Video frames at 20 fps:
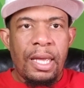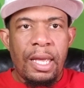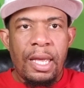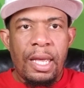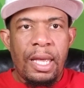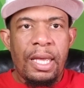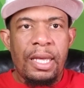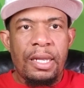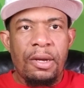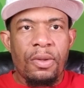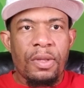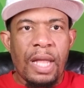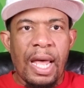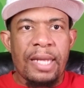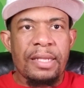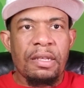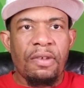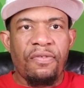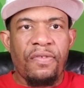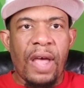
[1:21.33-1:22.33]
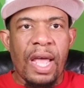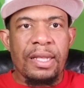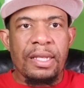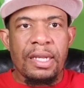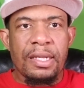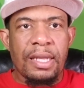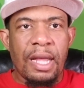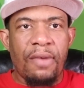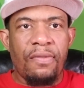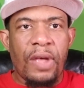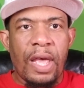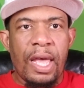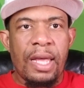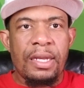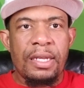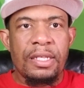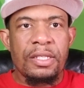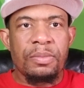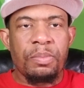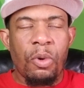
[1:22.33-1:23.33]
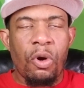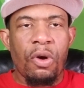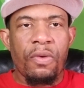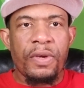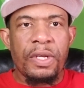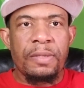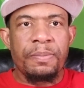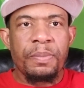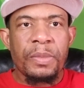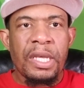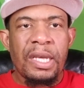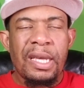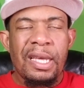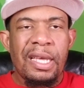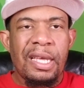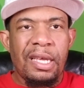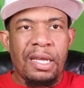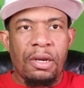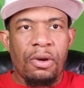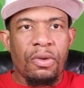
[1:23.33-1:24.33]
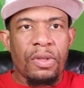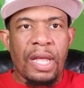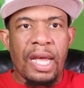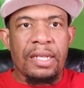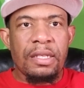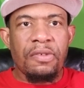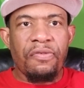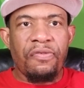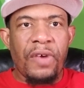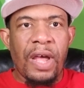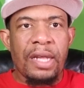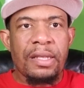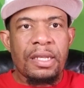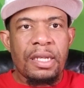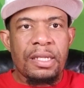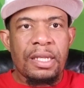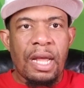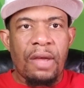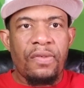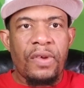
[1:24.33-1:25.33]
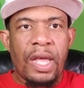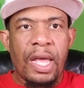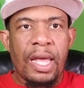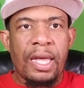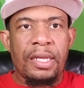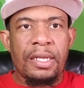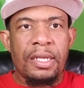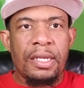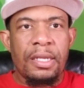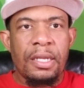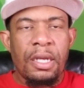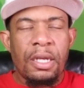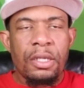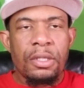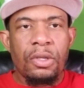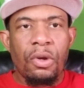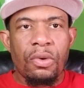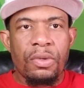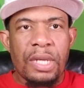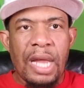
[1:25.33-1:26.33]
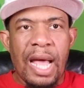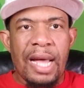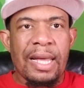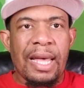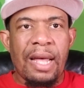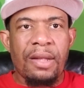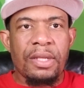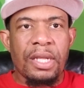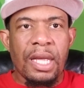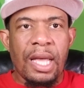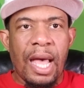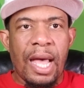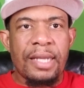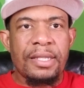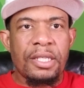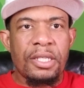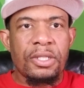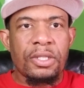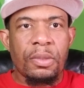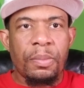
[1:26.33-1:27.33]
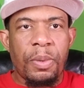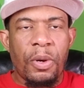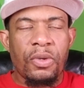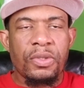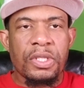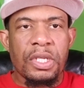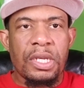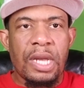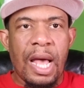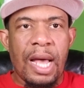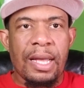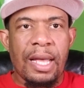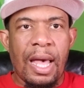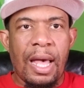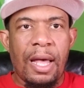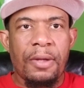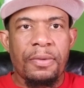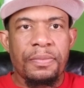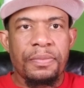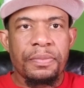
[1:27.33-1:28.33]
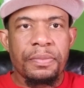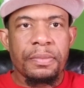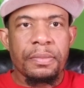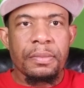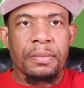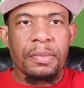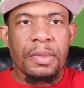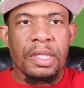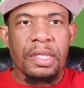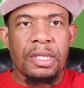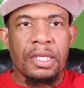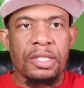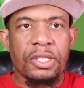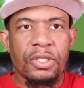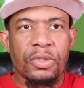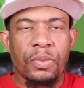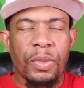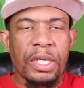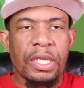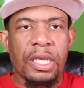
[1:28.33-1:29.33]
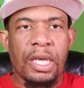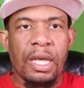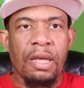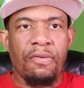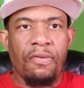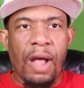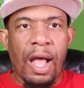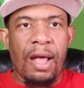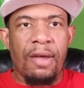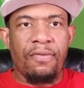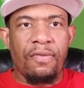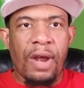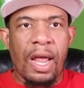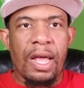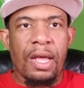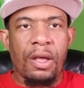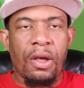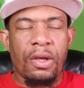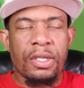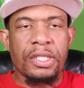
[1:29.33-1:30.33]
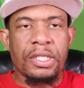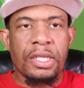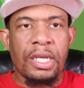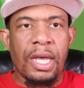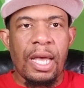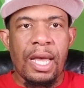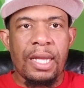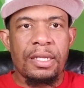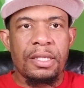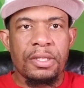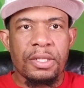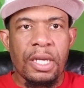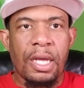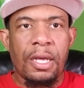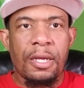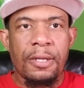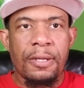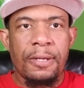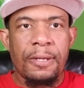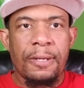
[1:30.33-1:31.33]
He don't like the fact that Devin Haney is boring. He don't like the fact that Devin Haney don't knock out the guys he's supposed to knock out. This is what King Ryan Garcia had to say.